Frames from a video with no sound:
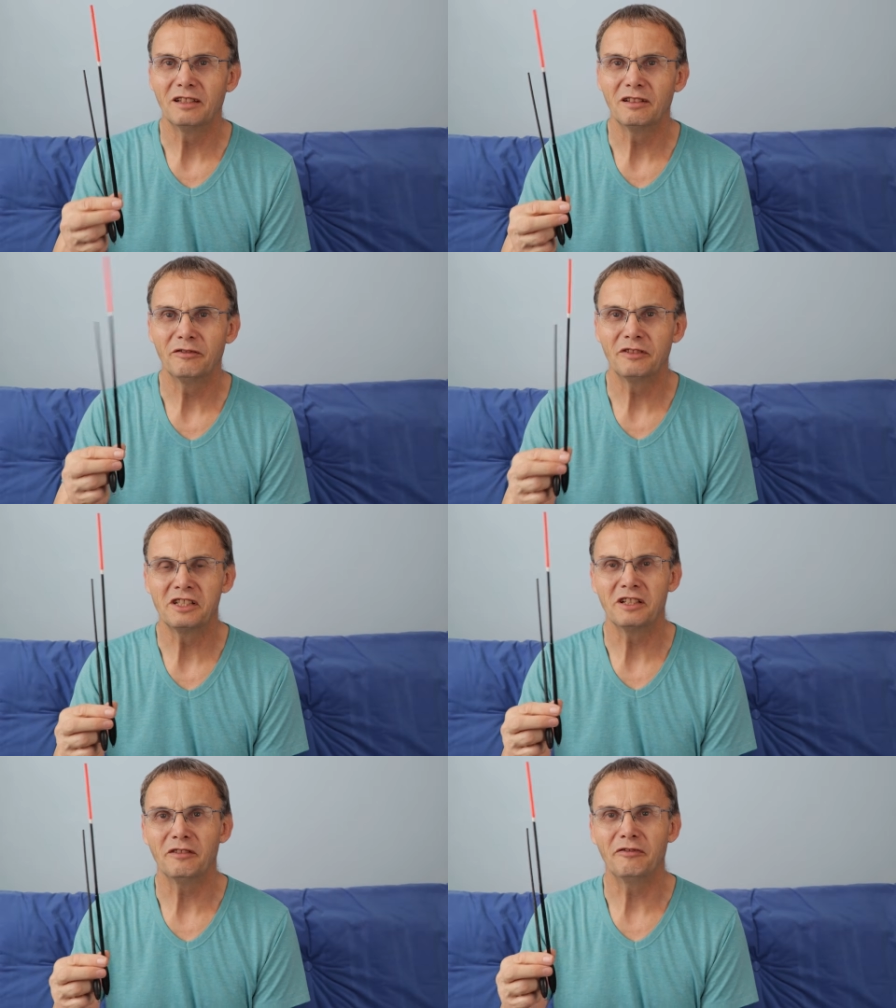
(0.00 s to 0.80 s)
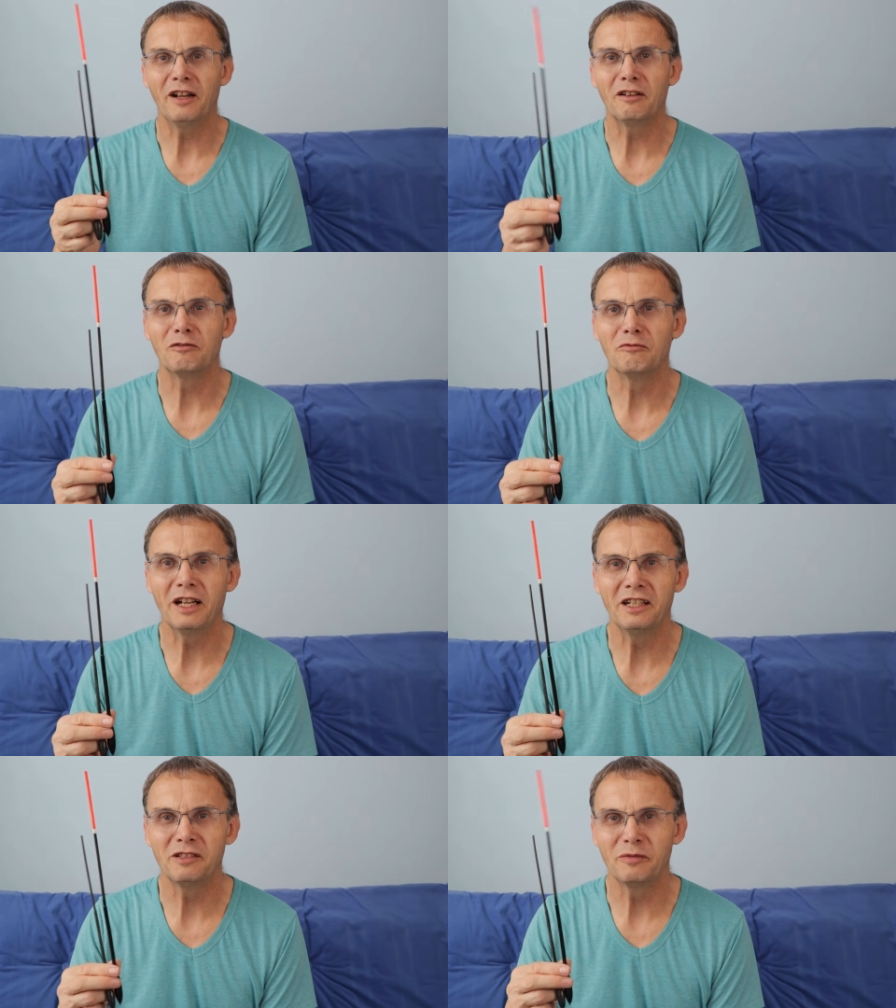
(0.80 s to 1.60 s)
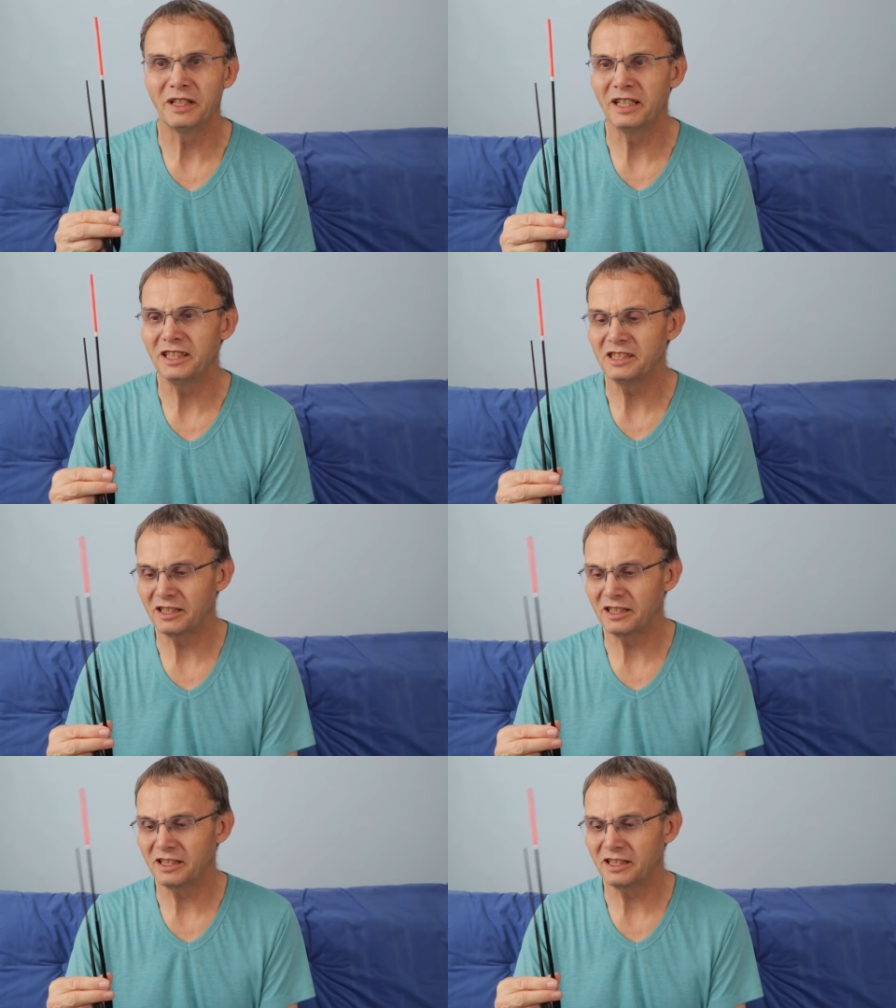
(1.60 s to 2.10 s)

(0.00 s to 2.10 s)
fish at a fair old range with these,